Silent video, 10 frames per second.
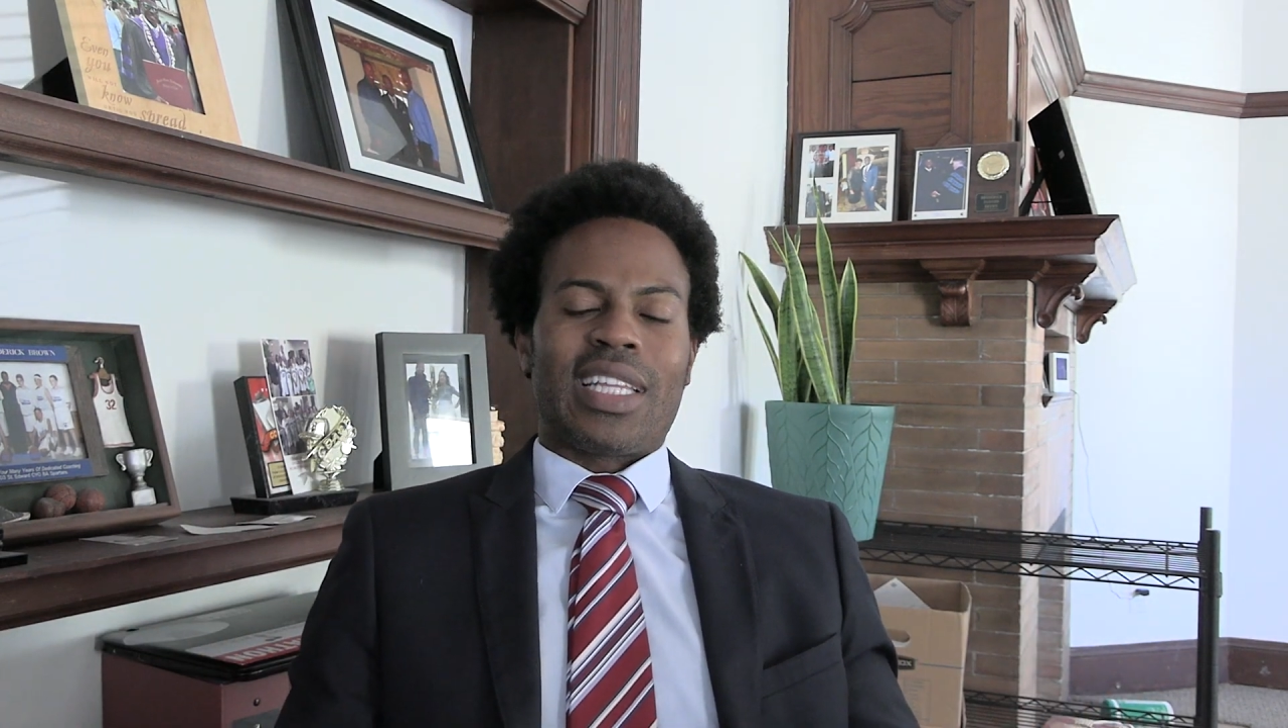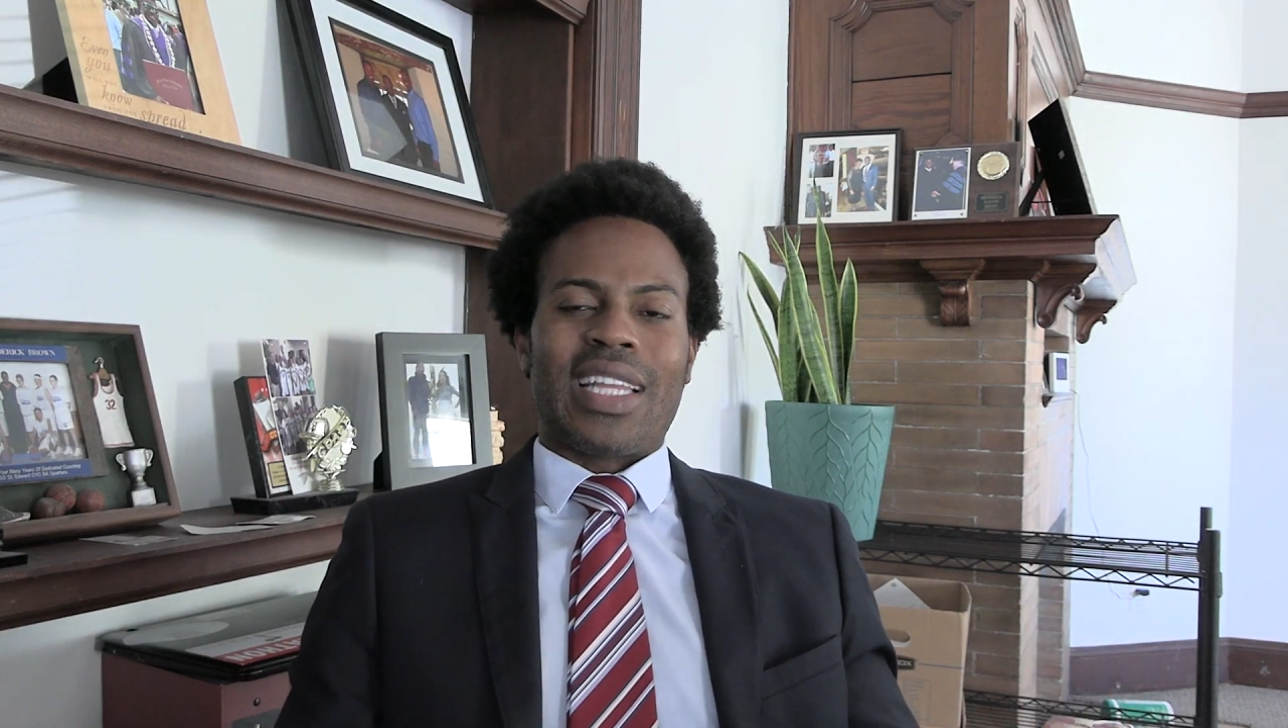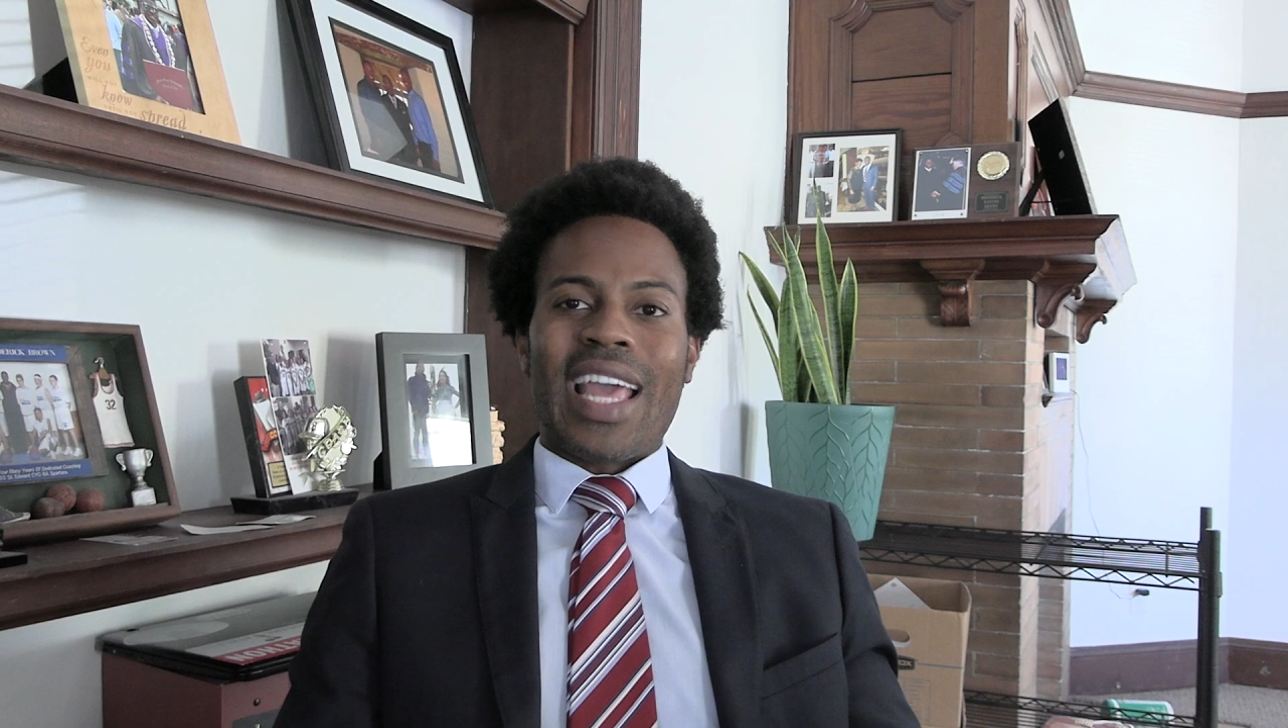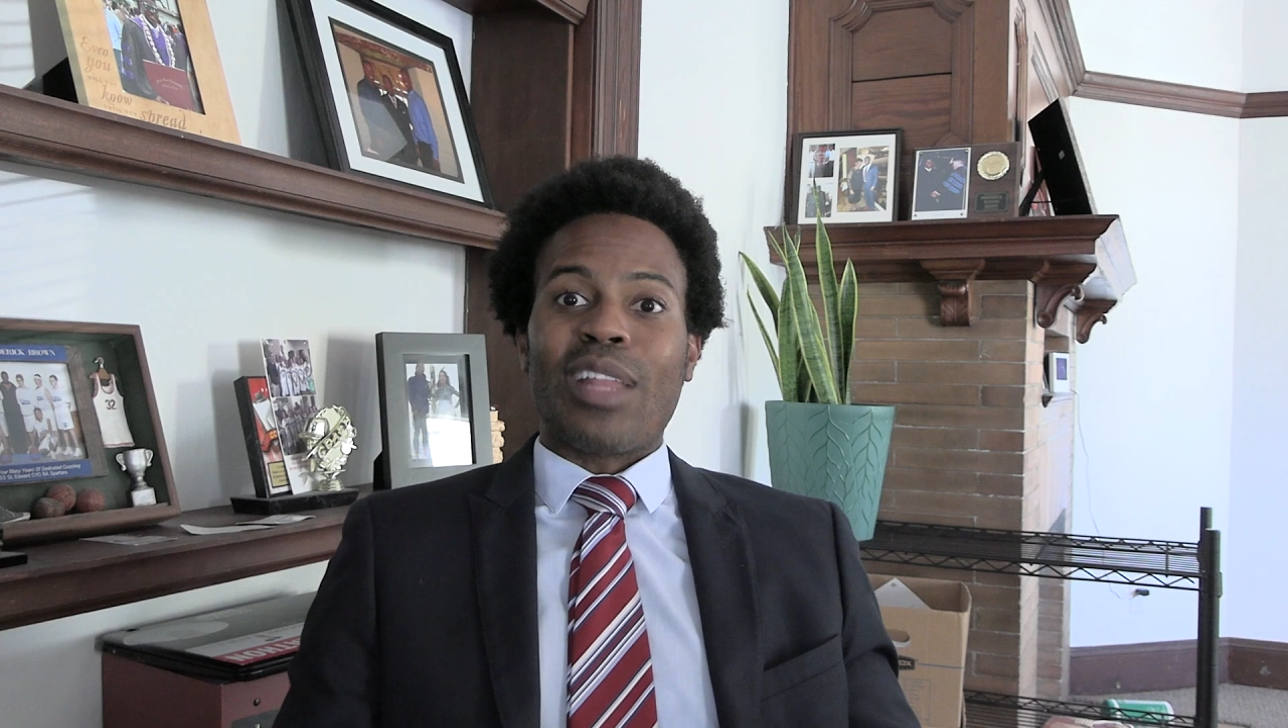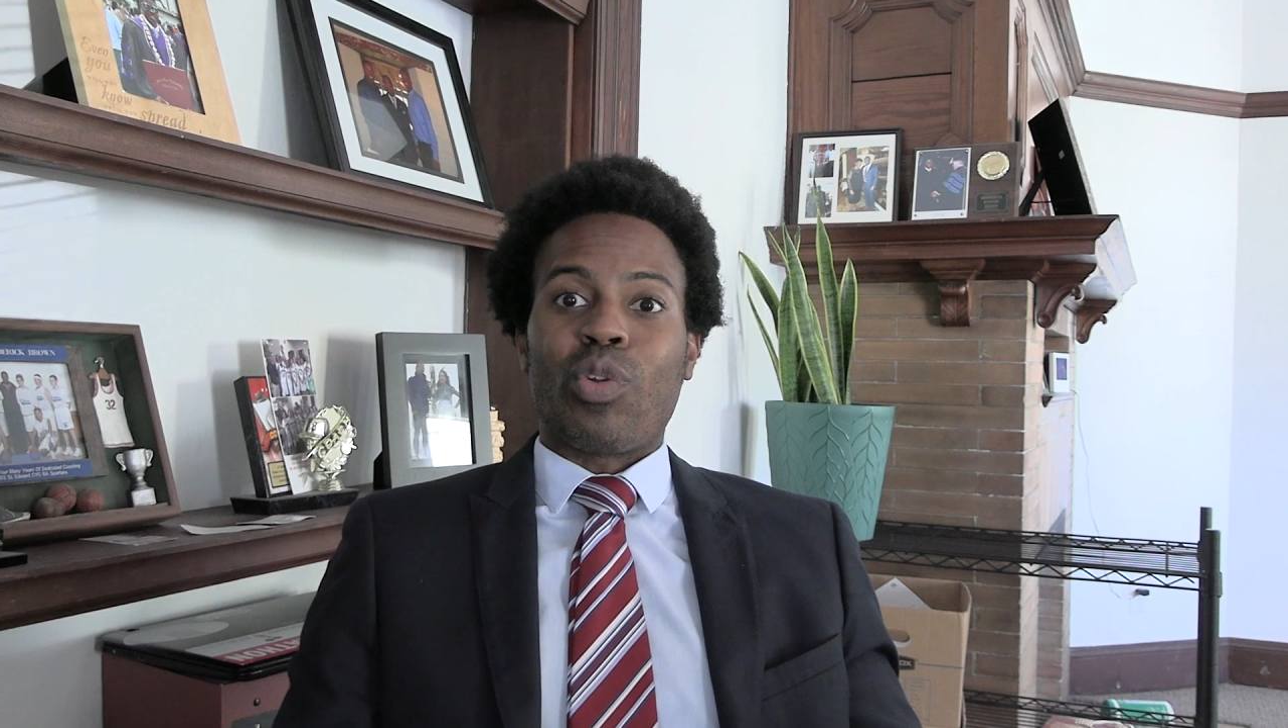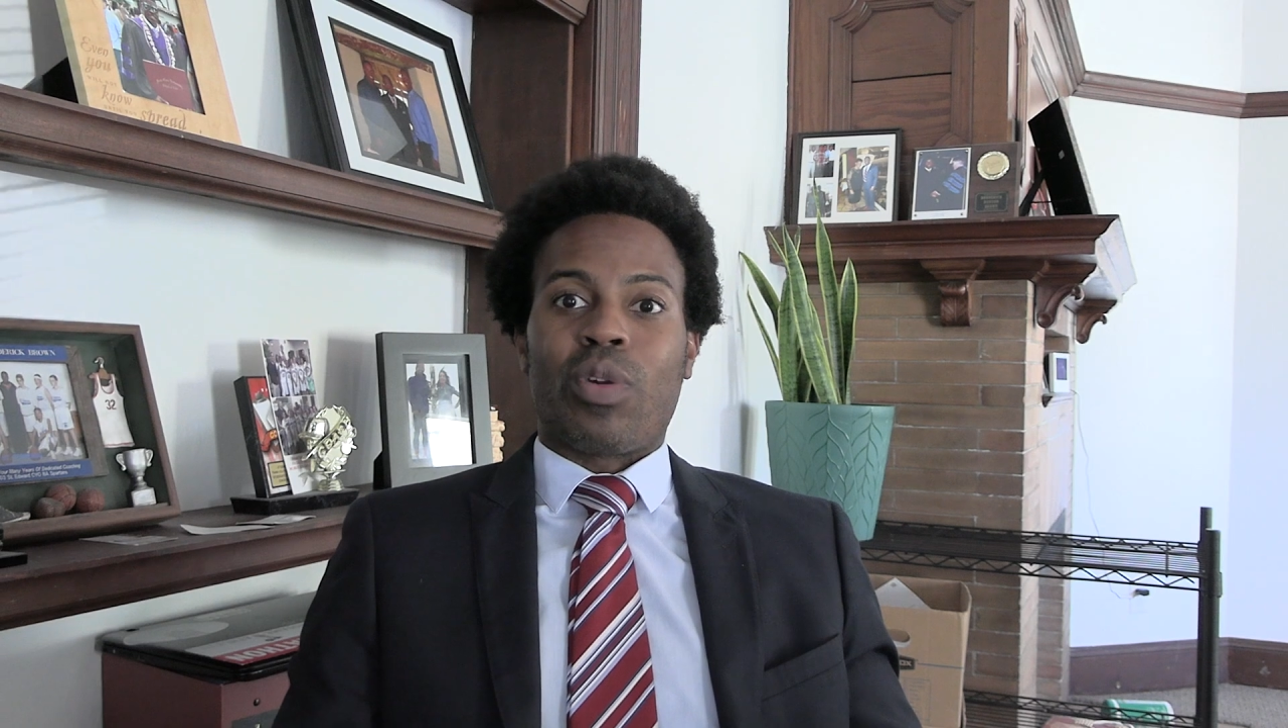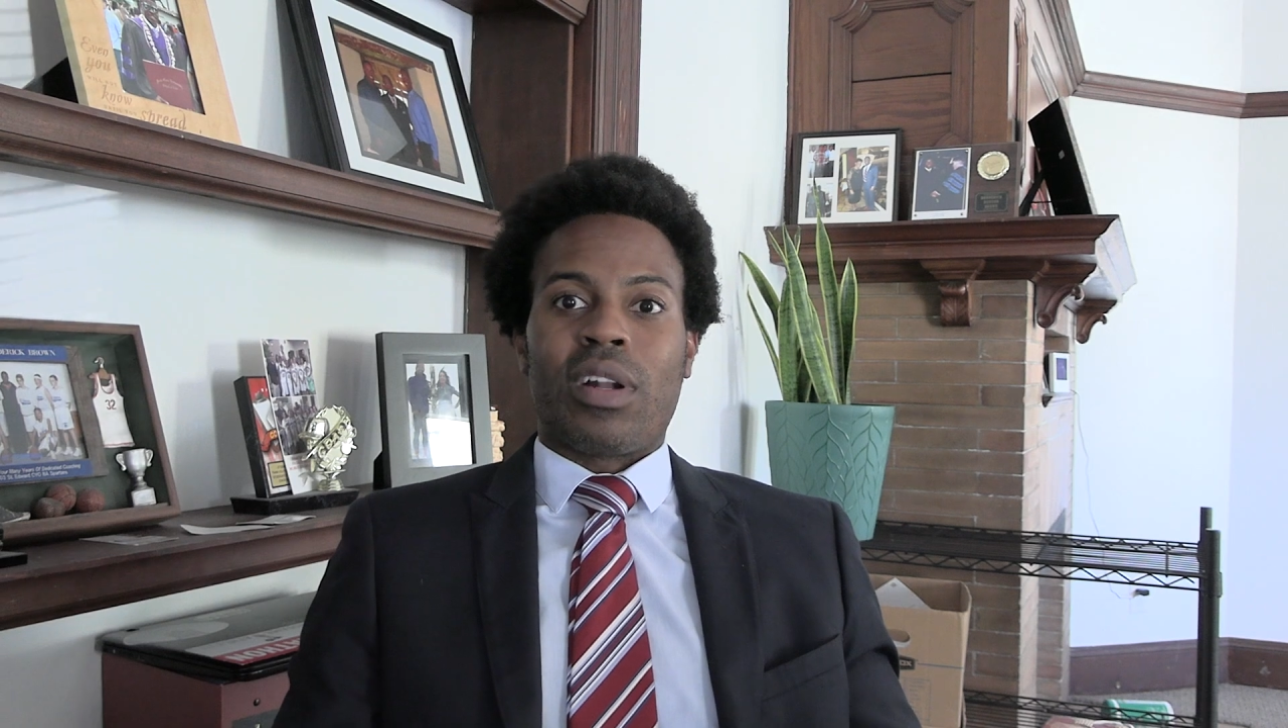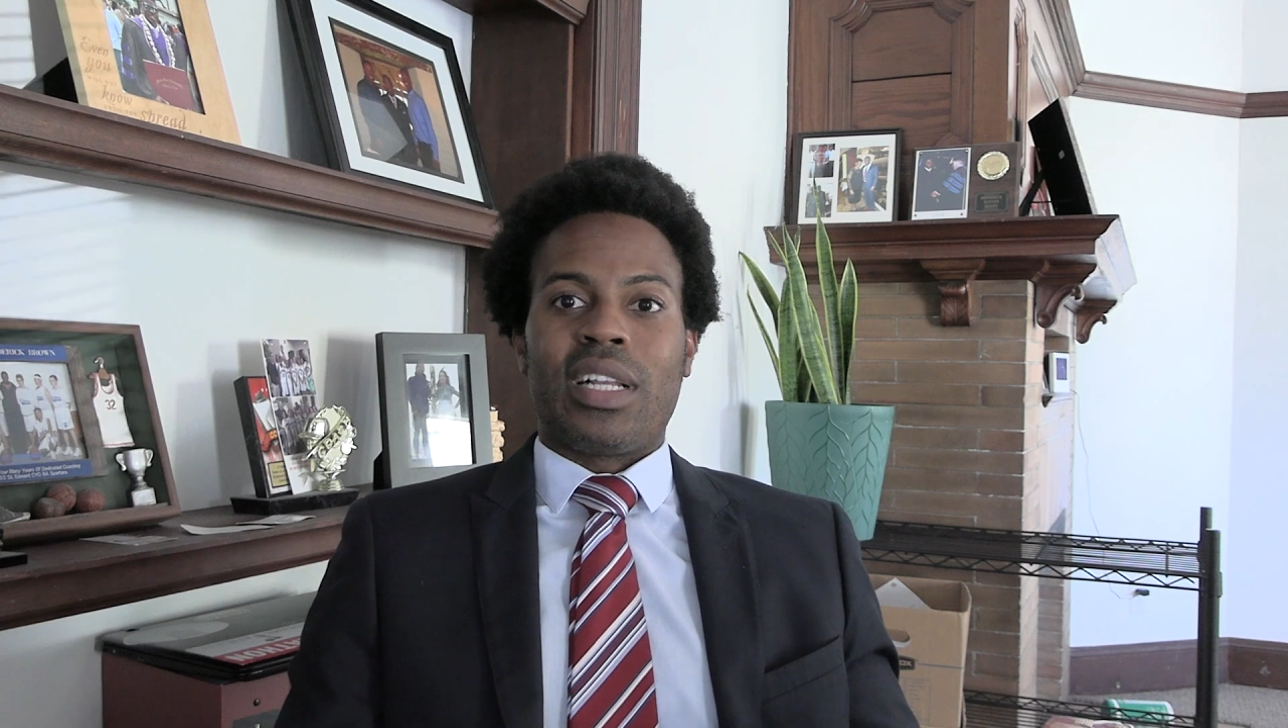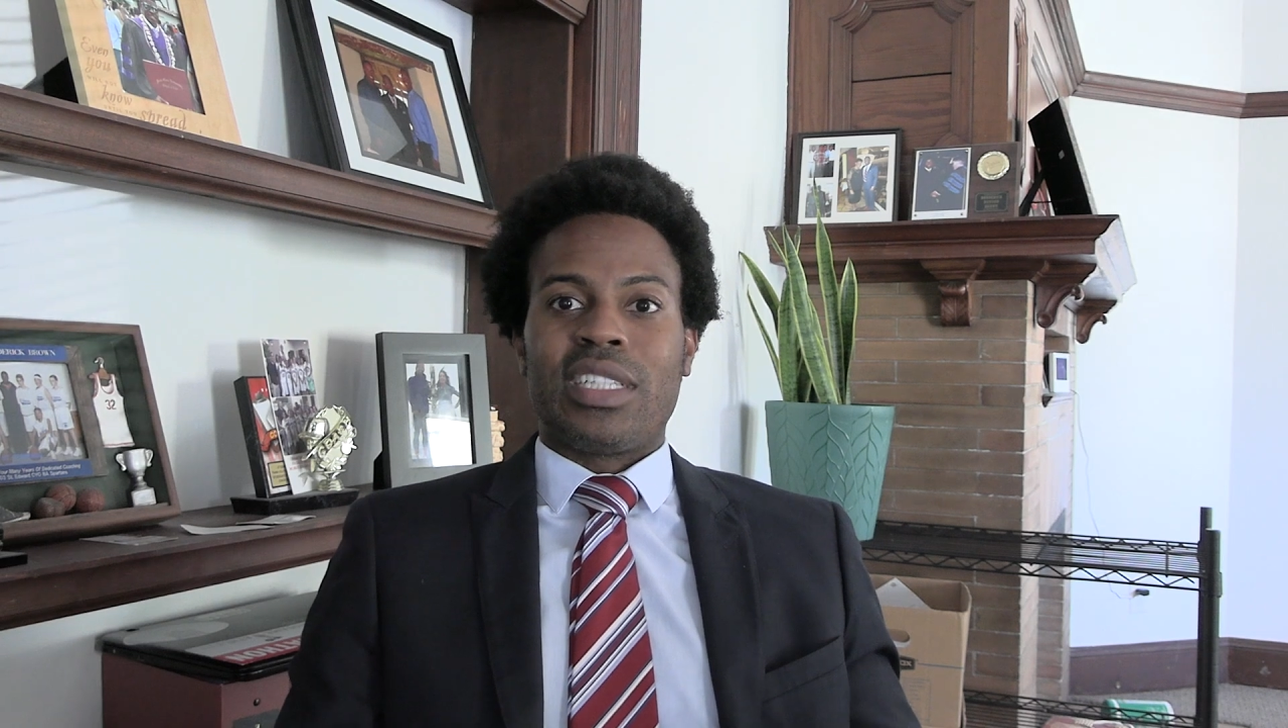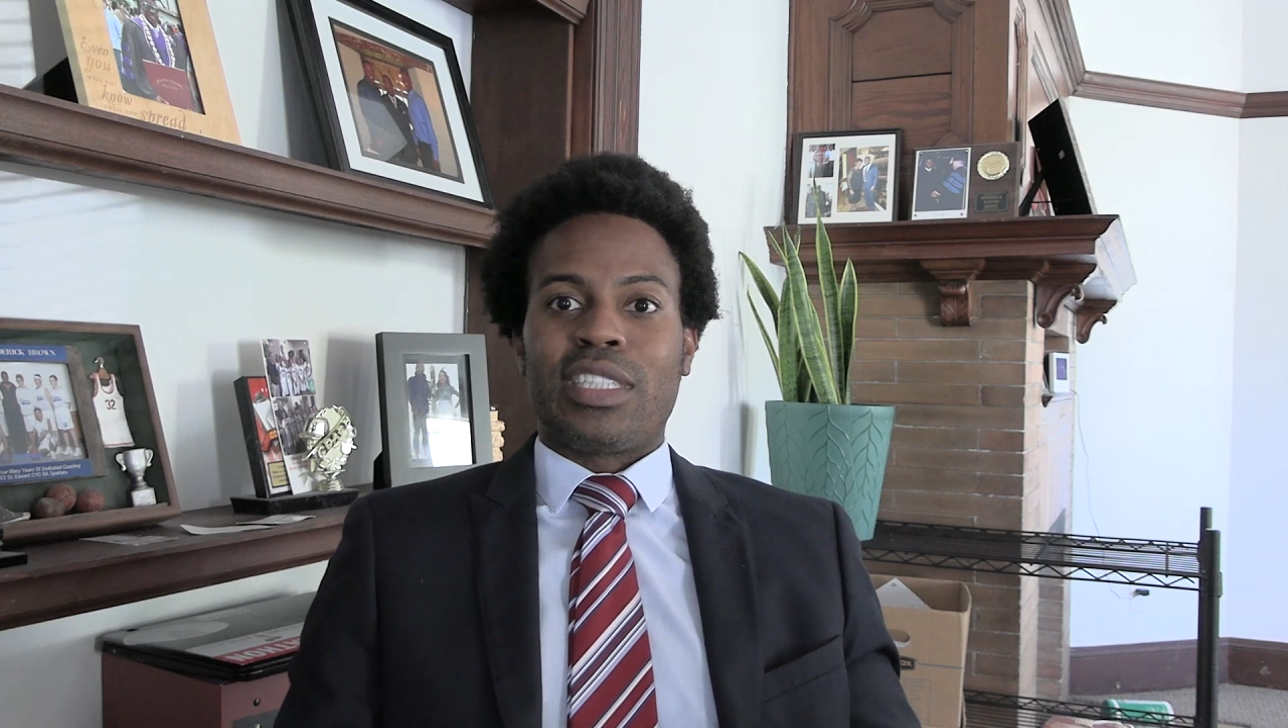the landlord is